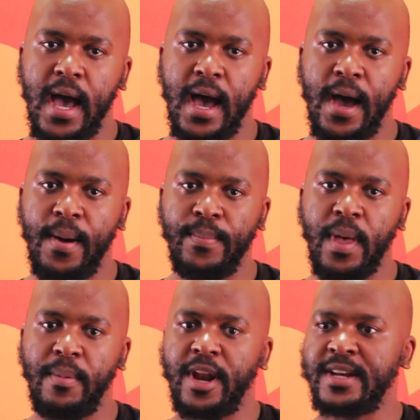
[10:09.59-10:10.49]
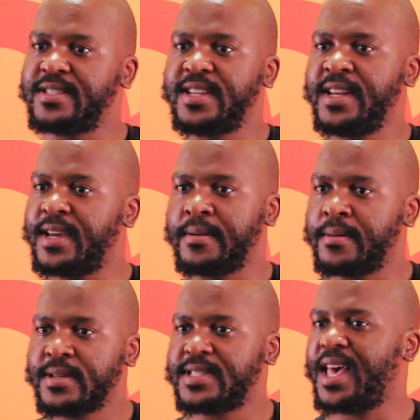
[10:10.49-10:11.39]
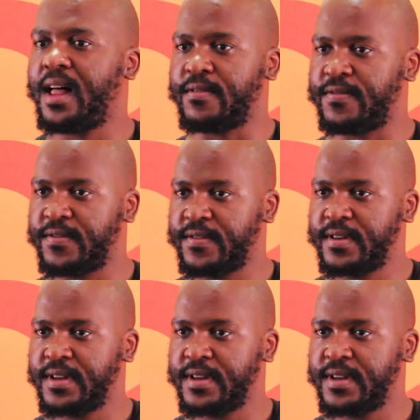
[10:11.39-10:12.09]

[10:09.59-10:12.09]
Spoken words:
about understanding self.